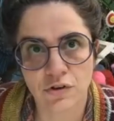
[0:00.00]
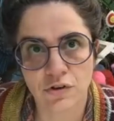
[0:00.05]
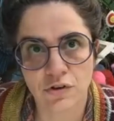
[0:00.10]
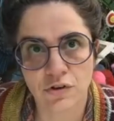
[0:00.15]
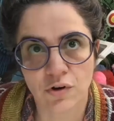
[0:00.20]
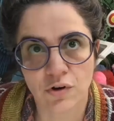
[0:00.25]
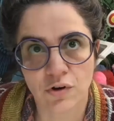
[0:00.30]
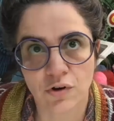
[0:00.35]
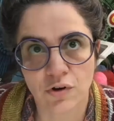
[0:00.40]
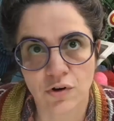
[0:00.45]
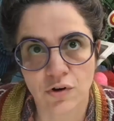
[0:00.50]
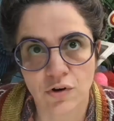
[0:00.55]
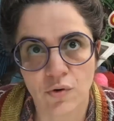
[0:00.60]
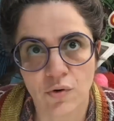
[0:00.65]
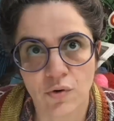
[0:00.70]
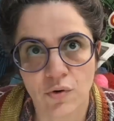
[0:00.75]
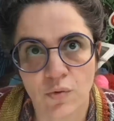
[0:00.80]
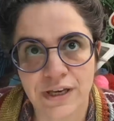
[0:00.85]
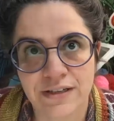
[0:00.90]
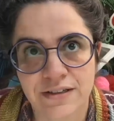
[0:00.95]
we can
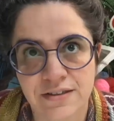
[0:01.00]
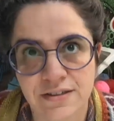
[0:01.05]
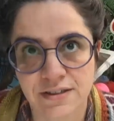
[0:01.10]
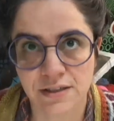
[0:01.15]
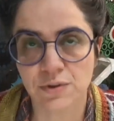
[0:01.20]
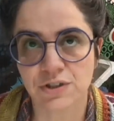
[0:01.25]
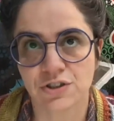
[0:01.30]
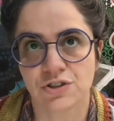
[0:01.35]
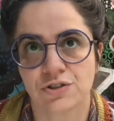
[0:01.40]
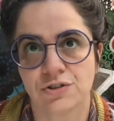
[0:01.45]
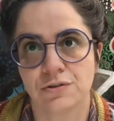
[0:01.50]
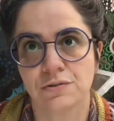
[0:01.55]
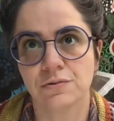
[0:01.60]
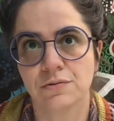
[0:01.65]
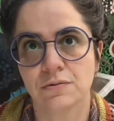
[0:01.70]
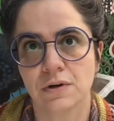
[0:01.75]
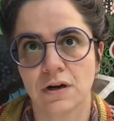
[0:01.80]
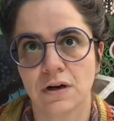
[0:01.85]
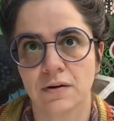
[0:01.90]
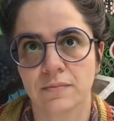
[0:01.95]
distinguish
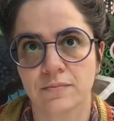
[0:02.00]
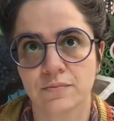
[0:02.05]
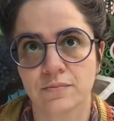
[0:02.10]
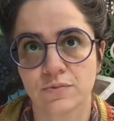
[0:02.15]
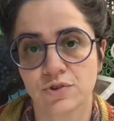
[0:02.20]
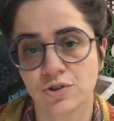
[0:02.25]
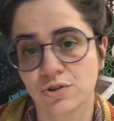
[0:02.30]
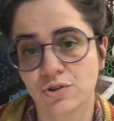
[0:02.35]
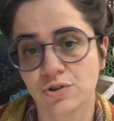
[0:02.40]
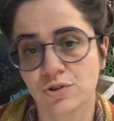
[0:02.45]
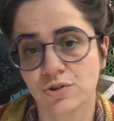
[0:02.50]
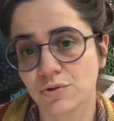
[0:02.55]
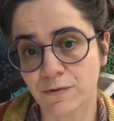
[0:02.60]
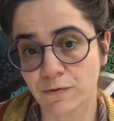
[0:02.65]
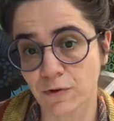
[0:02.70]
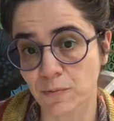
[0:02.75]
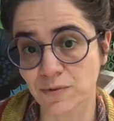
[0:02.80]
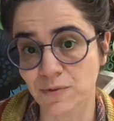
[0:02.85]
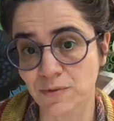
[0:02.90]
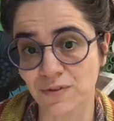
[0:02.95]
two
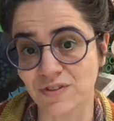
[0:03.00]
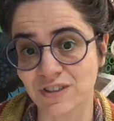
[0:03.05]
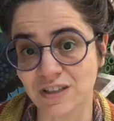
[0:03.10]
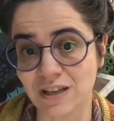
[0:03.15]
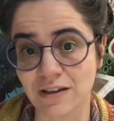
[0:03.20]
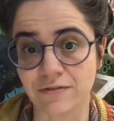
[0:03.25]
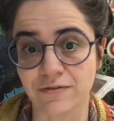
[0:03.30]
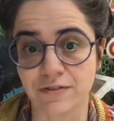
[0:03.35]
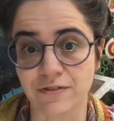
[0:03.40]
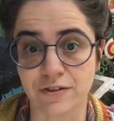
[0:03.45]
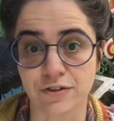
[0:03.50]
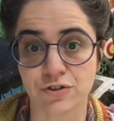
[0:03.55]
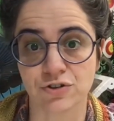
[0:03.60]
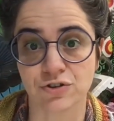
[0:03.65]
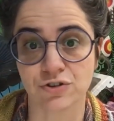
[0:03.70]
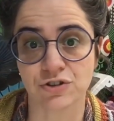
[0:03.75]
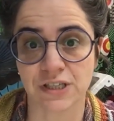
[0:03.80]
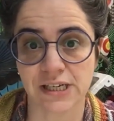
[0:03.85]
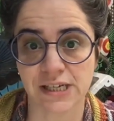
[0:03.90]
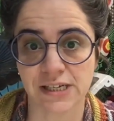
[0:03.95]
different forms of
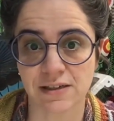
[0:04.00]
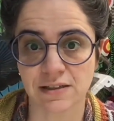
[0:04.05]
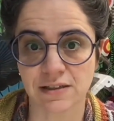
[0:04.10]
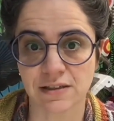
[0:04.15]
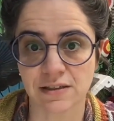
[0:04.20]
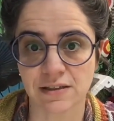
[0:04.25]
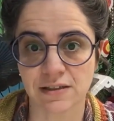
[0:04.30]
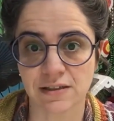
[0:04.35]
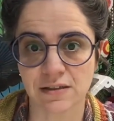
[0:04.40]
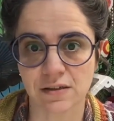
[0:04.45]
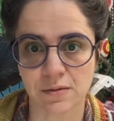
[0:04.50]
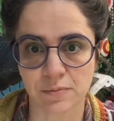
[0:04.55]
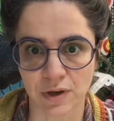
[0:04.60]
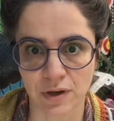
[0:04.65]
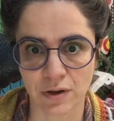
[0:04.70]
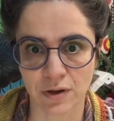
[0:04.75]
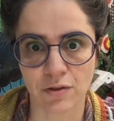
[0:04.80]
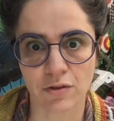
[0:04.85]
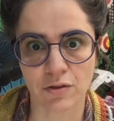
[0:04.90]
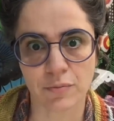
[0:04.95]
self-understanding
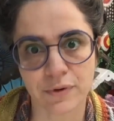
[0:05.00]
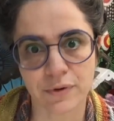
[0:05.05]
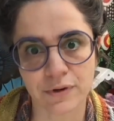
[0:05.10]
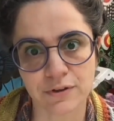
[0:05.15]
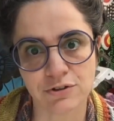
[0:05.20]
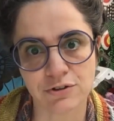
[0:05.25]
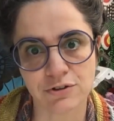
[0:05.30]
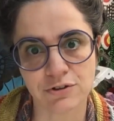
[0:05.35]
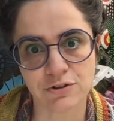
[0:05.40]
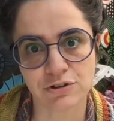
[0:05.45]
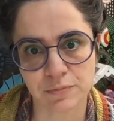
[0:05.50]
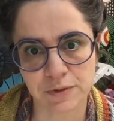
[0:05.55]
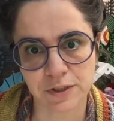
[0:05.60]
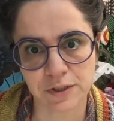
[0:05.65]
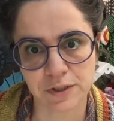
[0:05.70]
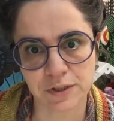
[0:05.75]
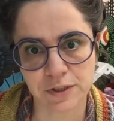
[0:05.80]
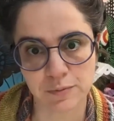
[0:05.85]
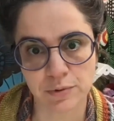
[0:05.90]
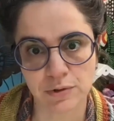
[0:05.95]
among the partial
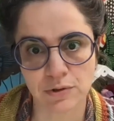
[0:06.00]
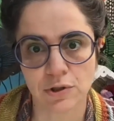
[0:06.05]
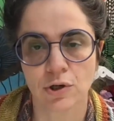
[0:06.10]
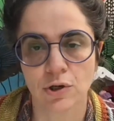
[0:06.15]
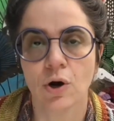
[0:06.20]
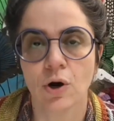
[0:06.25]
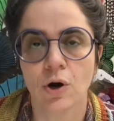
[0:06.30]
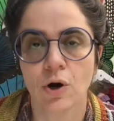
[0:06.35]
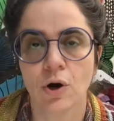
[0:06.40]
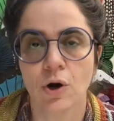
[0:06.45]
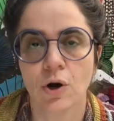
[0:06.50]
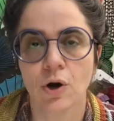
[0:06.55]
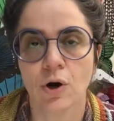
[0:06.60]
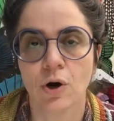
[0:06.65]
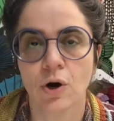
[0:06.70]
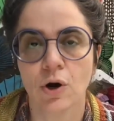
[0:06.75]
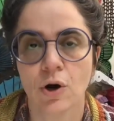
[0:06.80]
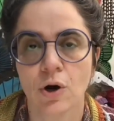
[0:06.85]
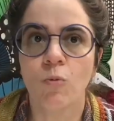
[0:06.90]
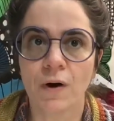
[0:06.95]
people.
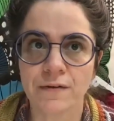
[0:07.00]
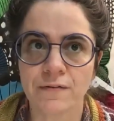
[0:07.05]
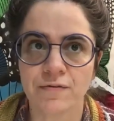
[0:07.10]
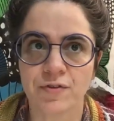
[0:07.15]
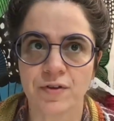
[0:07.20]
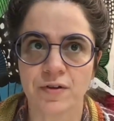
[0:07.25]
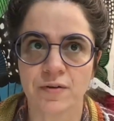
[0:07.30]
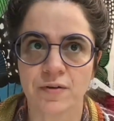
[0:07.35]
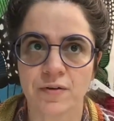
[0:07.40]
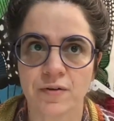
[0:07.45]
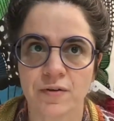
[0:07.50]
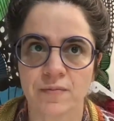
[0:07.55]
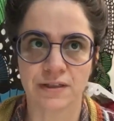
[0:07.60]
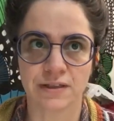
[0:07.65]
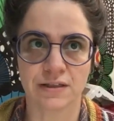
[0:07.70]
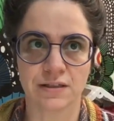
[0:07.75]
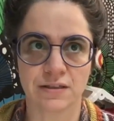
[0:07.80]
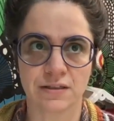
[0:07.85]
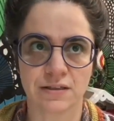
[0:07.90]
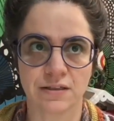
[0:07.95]
One of them
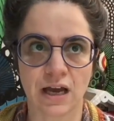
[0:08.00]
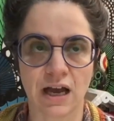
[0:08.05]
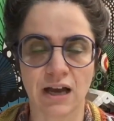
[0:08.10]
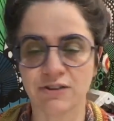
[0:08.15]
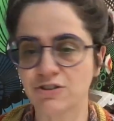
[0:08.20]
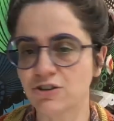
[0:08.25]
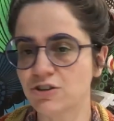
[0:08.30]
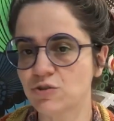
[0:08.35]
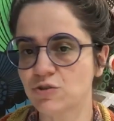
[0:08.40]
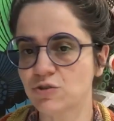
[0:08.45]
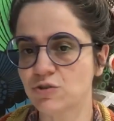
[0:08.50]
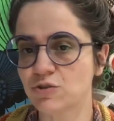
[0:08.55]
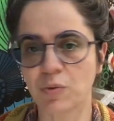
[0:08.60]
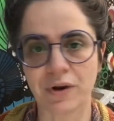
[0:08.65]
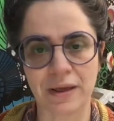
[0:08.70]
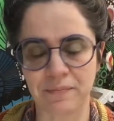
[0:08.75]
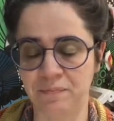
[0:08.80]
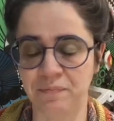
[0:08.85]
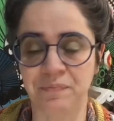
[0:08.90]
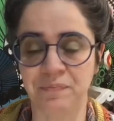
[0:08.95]
is, I just
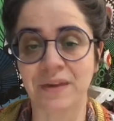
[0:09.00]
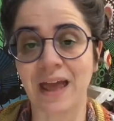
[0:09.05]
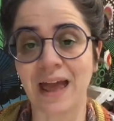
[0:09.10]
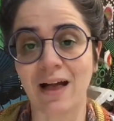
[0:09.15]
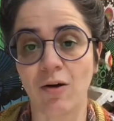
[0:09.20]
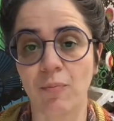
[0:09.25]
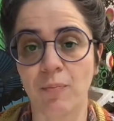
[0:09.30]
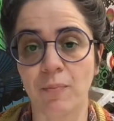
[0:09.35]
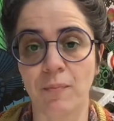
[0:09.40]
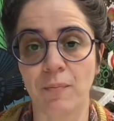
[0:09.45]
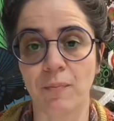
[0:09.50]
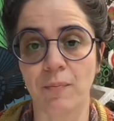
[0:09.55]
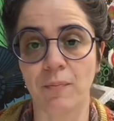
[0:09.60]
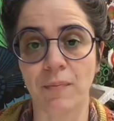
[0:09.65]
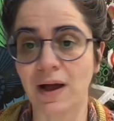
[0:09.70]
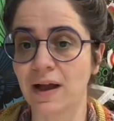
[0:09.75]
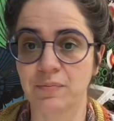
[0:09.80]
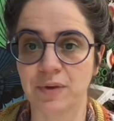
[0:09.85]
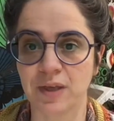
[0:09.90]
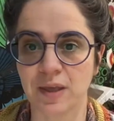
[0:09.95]
want to help
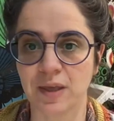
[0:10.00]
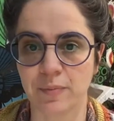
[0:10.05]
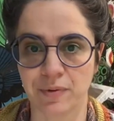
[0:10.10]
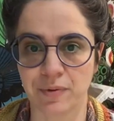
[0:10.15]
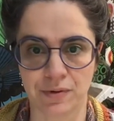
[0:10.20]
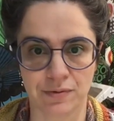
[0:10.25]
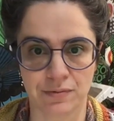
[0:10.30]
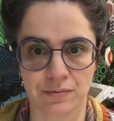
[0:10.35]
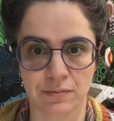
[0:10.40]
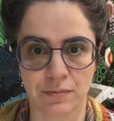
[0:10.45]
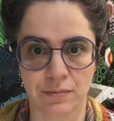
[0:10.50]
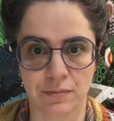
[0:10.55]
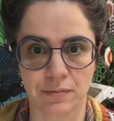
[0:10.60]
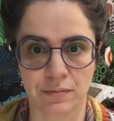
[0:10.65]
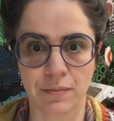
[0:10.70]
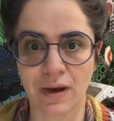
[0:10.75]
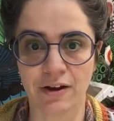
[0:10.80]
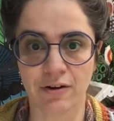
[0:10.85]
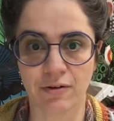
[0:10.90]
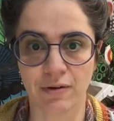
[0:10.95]
my people,
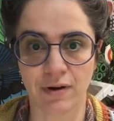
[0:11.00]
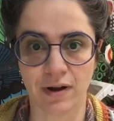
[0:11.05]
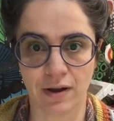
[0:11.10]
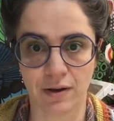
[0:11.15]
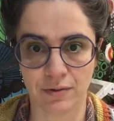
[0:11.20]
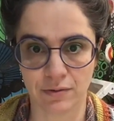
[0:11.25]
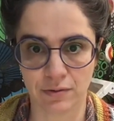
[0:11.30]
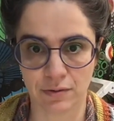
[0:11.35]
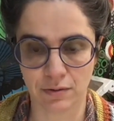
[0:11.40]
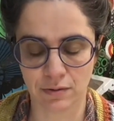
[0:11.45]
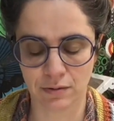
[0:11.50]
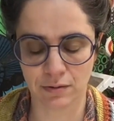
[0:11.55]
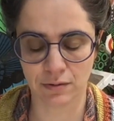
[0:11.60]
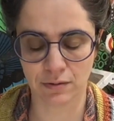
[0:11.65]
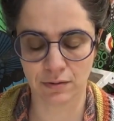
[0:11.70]
my crowd,